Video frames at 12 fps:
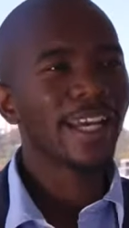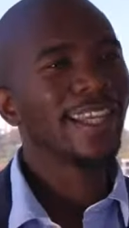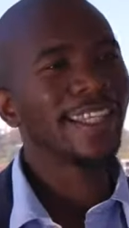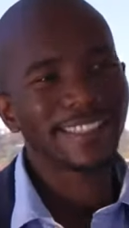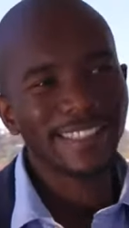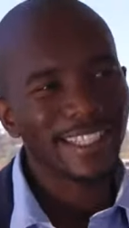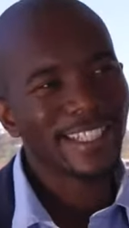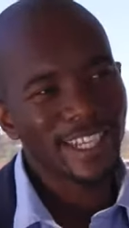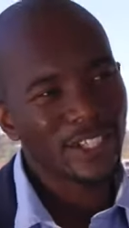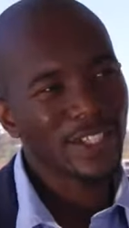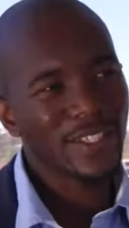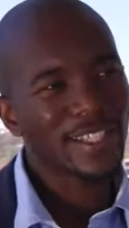The state
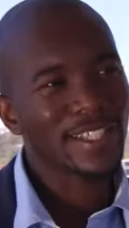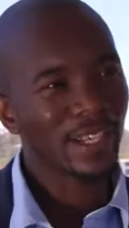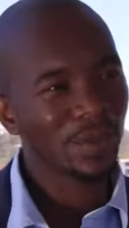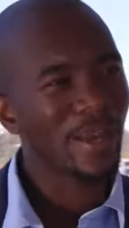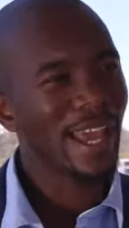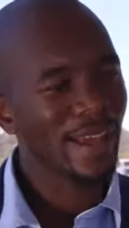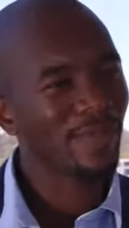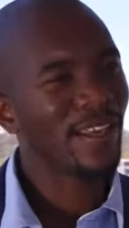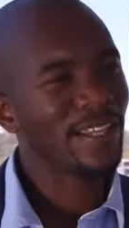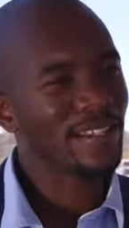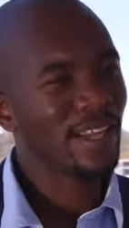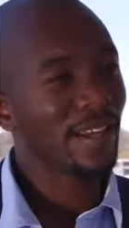agencies that we have here
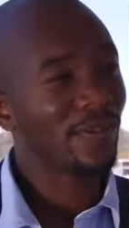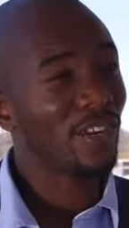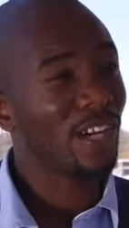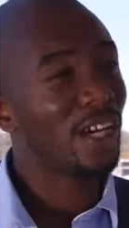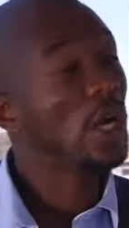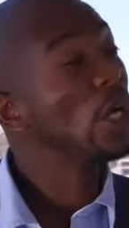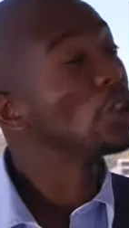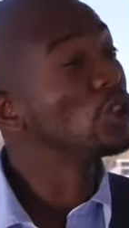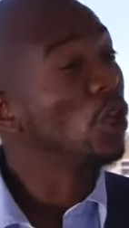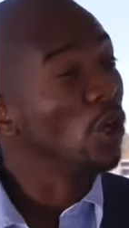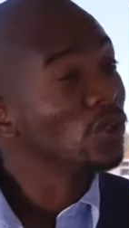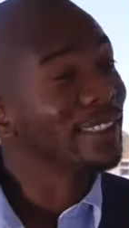in South Africa
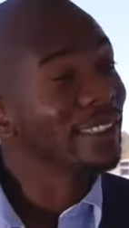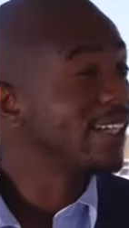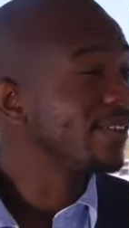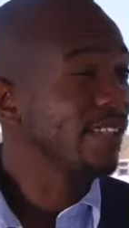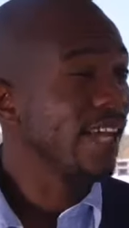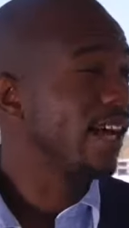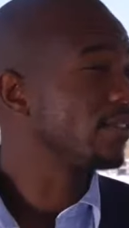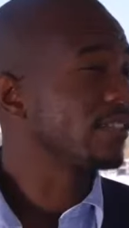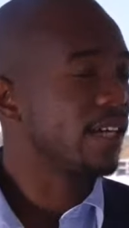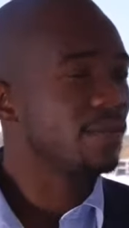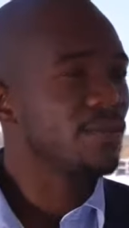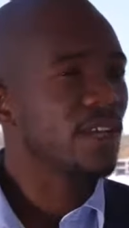don't deliver the
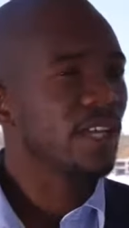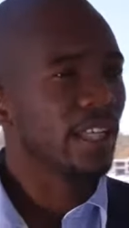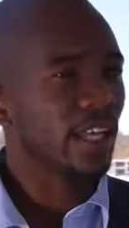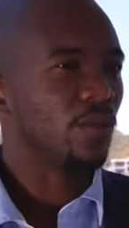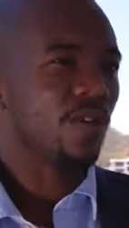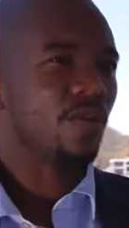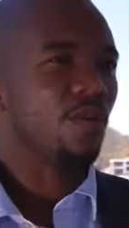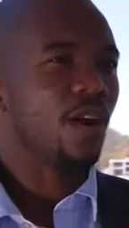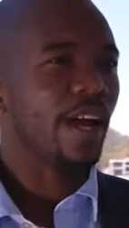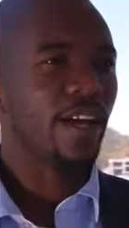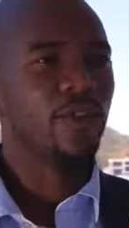outcomes that we require.